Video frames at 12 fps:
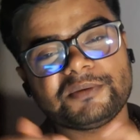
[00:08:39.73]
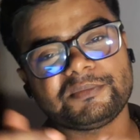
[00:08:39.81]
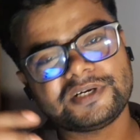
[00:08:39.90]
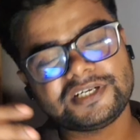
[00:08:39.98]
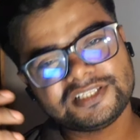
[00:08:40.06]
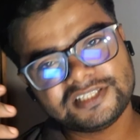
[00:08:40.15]

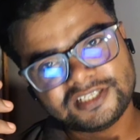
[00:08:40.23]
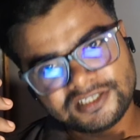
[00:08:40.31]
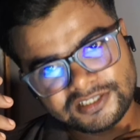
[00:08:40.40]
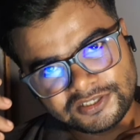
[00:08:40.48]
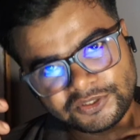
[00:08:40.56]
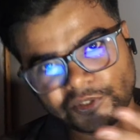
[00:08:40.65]
But in
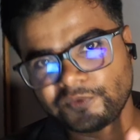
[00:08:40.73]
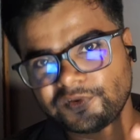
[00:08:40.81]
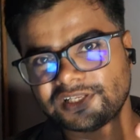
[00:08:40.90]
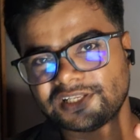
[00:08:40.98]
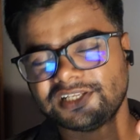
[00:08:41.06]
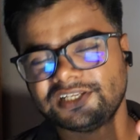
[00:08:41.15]
the
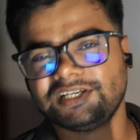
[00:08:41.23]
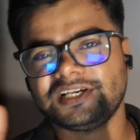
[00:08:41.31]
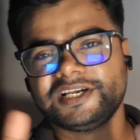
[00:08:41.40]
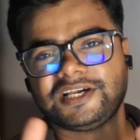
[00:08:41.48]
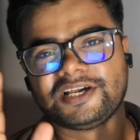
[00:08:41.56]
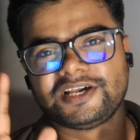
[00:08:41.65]
novel,
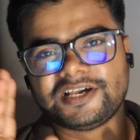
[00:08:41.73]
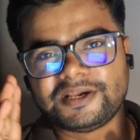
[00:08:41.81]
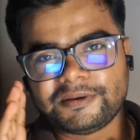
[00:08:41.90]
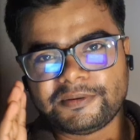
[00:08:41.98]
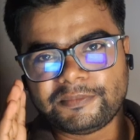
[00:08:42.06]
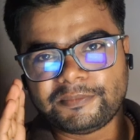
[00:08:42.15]

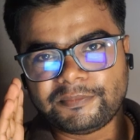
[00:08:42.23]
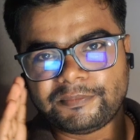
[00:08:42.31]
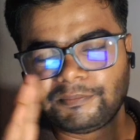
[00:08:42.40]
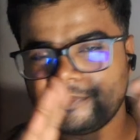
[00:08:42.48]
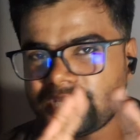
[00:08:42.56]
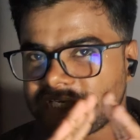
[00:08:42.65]

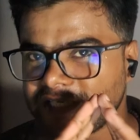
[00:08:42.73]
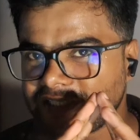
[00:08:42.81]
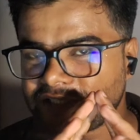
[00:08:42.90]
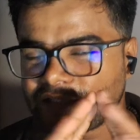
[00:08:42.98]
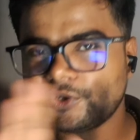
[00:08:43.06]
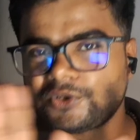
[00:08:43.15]
Mary
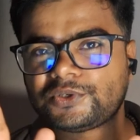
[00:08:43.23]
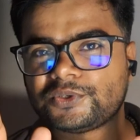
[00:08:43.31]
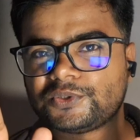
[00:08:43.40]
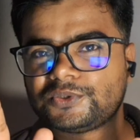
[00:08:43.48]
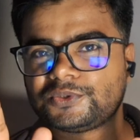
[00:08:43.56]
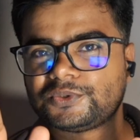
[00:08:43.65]
did not
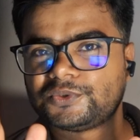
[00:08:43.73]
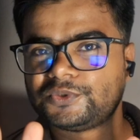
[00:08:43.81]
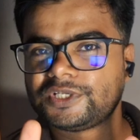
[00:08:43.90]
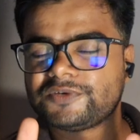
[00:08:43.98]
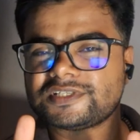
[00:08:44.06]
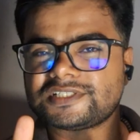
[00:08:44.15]
know who
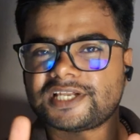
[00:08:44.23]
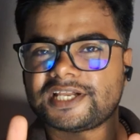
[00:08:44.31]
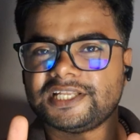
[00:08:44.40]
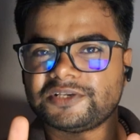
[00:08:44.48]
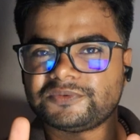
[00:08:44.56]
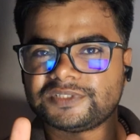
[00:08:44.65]
he was
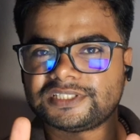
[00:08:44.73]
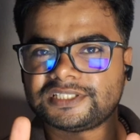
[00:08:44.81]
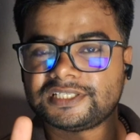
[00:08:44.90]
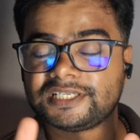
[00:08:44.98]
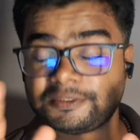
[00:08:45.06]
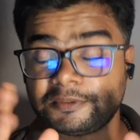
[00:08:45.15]
riding with.
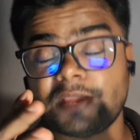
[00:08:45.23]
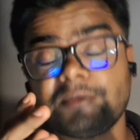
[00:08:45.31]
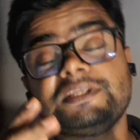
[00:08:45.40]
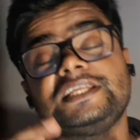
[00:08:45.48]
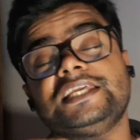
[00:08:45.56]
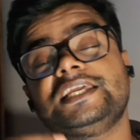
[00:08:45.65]
I
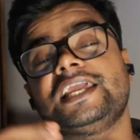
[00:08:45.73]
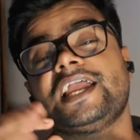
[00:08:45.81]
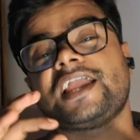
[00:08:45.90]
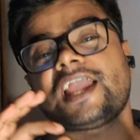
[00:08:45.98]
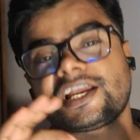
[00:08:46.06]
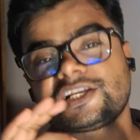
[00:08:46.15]
mean,
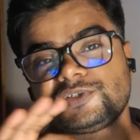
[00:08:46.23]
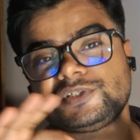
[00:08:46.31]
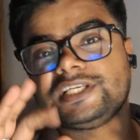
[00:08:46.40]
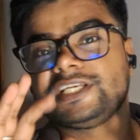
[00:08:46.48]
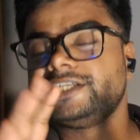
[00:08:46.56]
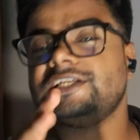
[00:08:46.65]

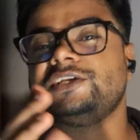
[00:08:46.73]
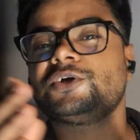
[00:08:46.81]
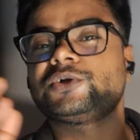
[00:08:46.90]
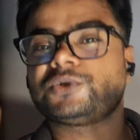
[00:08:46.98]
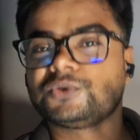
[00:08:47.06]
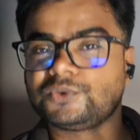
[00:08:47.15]
actually, he did
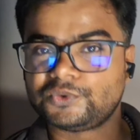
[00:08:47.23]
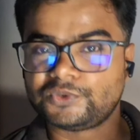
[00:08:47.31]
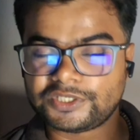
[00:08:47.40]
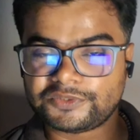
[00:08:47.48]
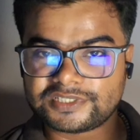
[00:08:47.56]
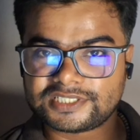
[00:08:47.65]
not know who
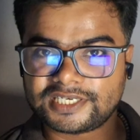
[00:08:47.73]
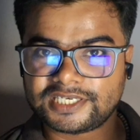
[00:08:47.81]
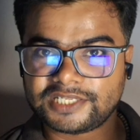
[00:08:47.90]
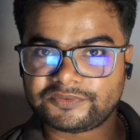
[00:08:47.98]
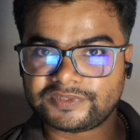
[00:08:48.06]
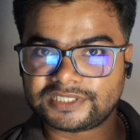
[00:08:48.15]
he was
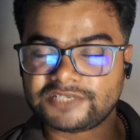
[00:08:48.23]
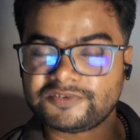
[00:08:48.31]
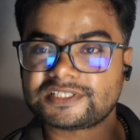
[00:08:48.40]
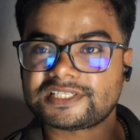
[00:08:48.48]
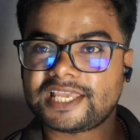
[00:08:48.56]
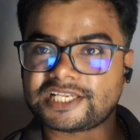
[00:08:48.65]
riding with. He
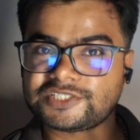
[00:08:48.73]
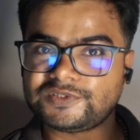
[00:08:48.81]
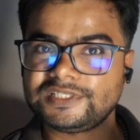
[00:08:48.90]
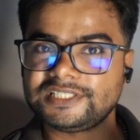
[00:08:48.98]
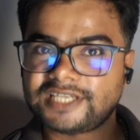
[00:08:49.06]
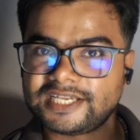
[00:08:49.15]
was
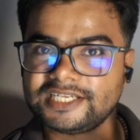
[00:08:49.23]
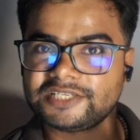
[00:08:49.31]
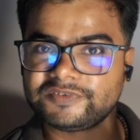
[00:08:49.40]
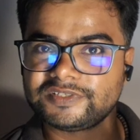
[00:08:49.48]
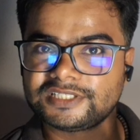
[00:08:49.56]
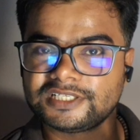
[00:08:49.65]
actually
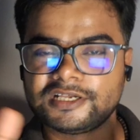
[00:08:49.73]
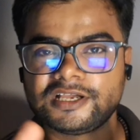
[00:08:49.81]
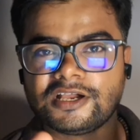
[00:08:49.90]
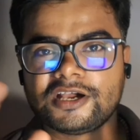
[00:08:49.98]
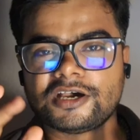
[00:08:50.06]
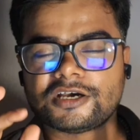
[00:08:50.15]
riding with
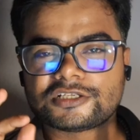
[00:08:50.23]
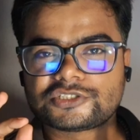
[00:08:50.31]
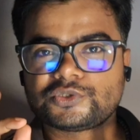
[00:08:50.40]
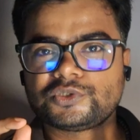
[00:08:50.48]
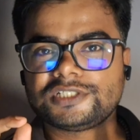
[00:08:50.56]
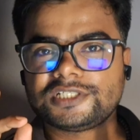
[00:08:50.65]
a
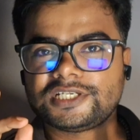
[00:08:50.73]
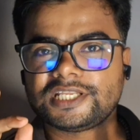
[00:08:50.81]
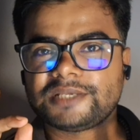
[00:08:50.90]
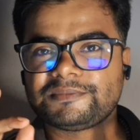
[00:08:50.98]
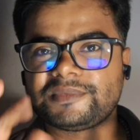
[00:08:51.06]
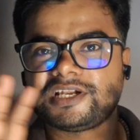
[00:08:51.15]
soldier
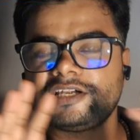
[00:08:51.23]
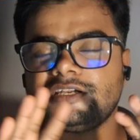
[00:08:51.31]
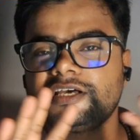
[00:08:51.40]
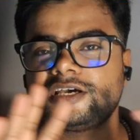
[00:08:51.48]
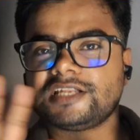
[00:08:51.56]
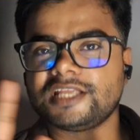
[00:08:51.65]
named
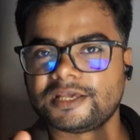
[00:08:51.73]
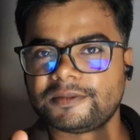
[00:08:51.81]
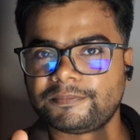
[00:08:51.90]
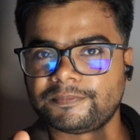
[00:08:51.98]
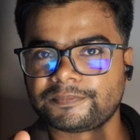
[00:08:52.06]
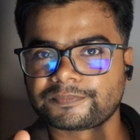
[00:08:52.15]

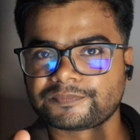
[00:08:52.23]
Dernhelm.